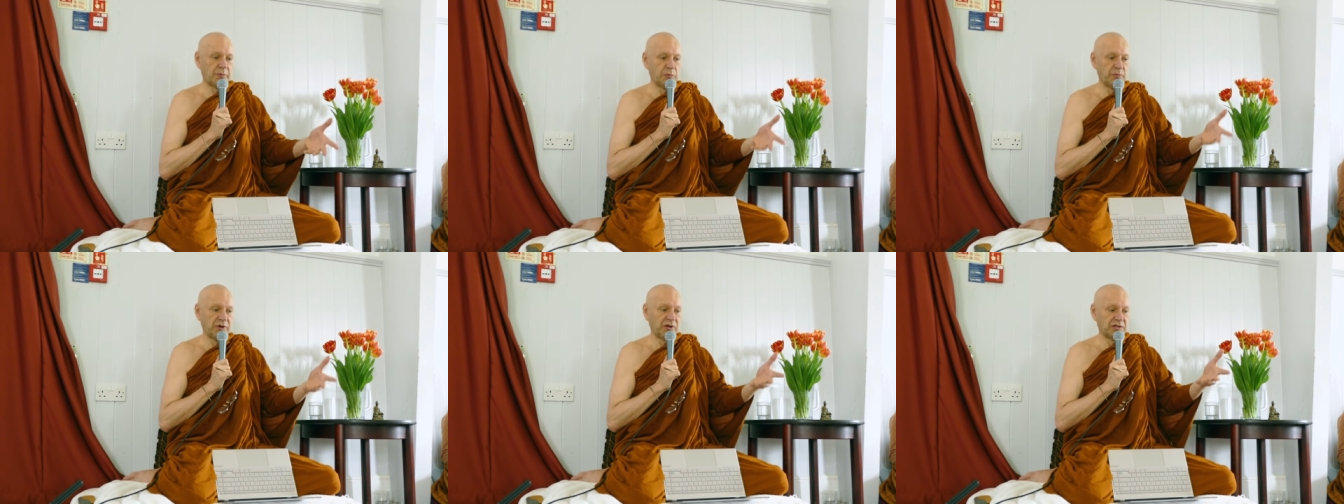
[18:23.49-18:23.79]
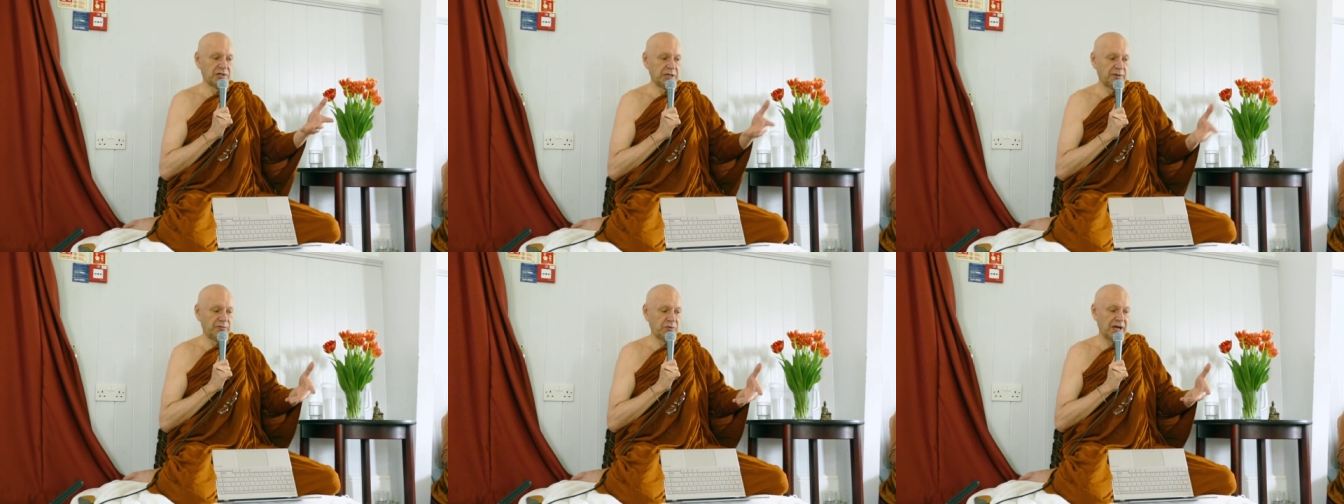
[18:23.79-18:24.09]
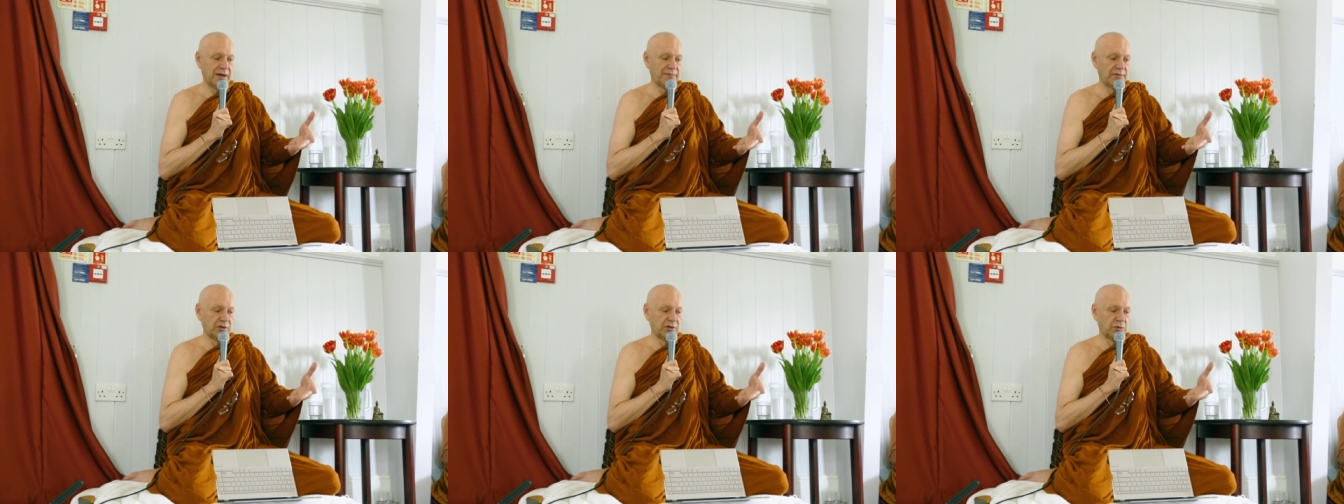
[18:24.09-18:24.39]
Well, because if you
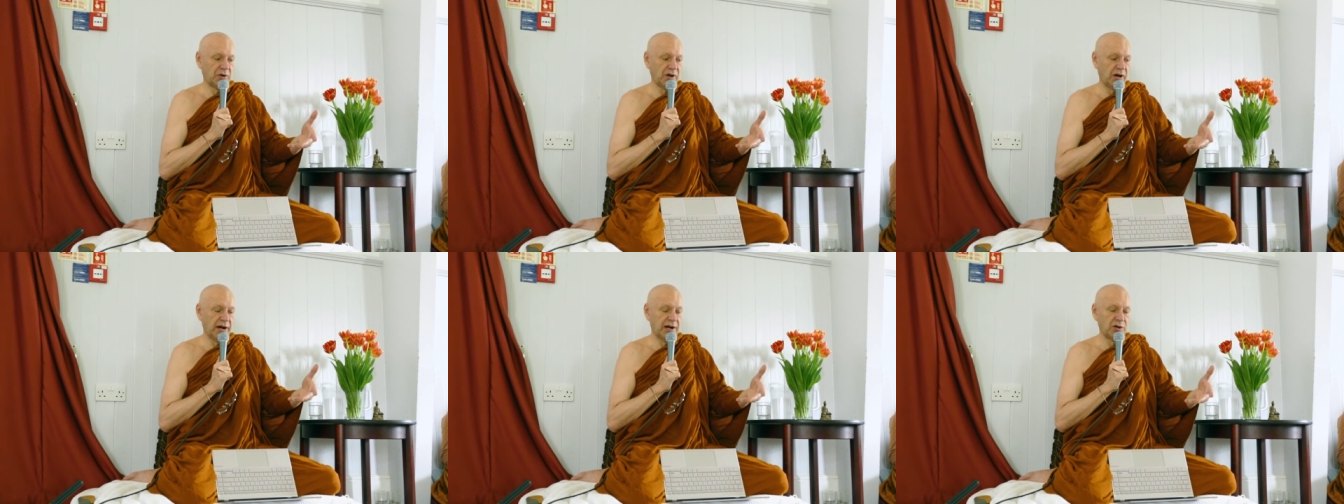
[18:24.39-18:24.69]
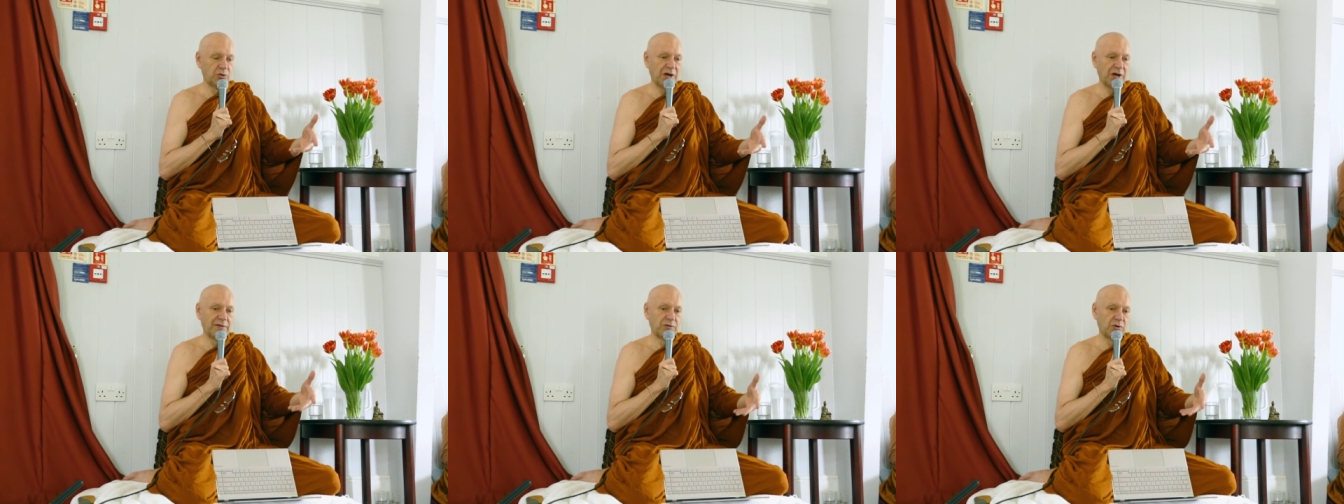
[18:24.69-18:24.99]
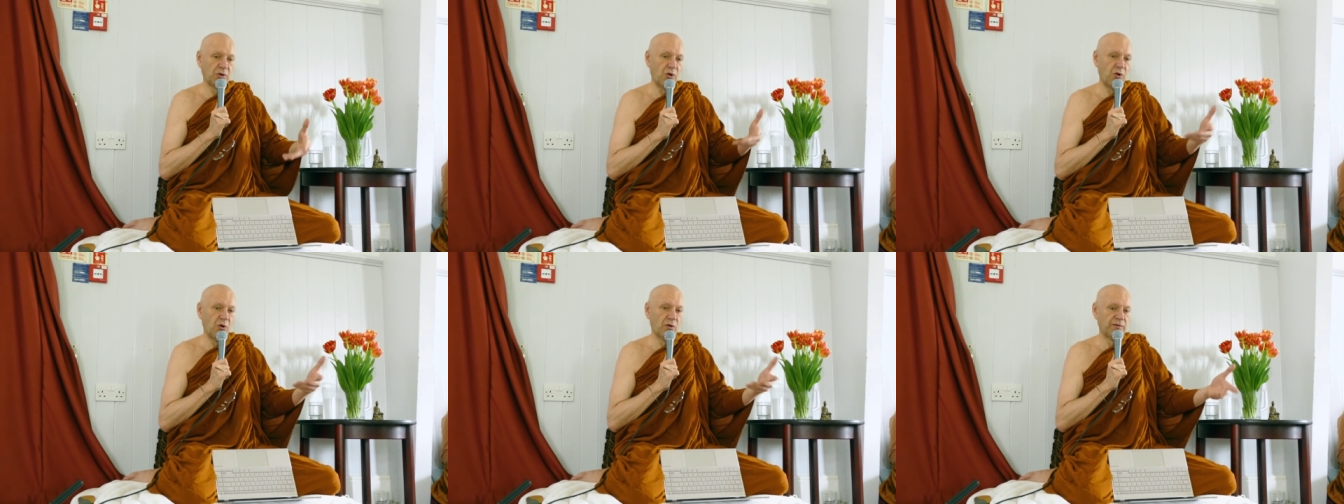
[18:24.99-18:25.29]
have a good heart, you have
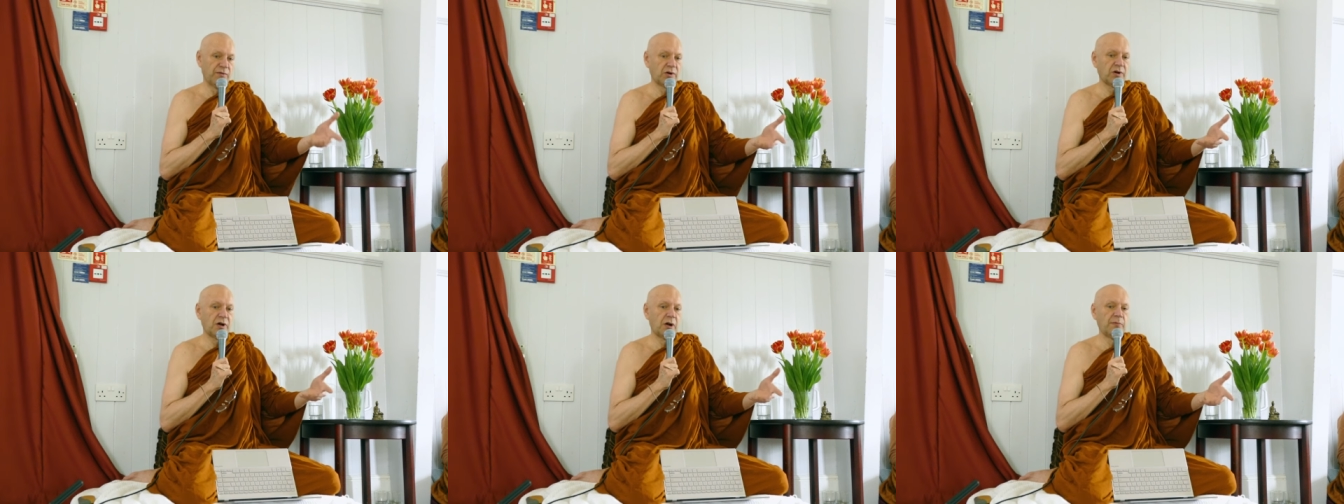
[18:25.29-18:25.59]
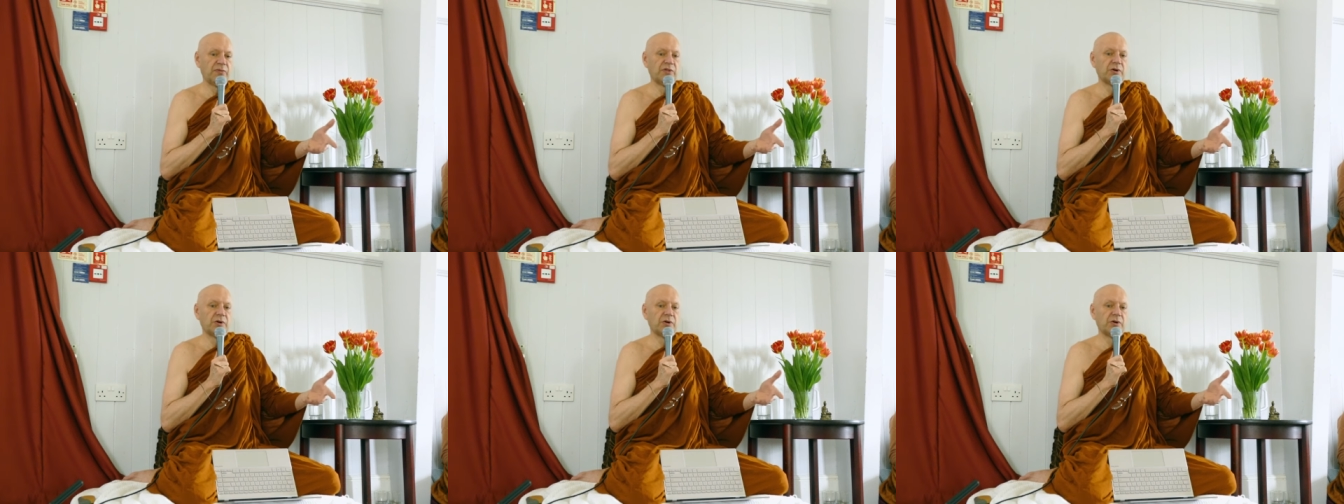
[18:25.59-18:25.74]
to overcome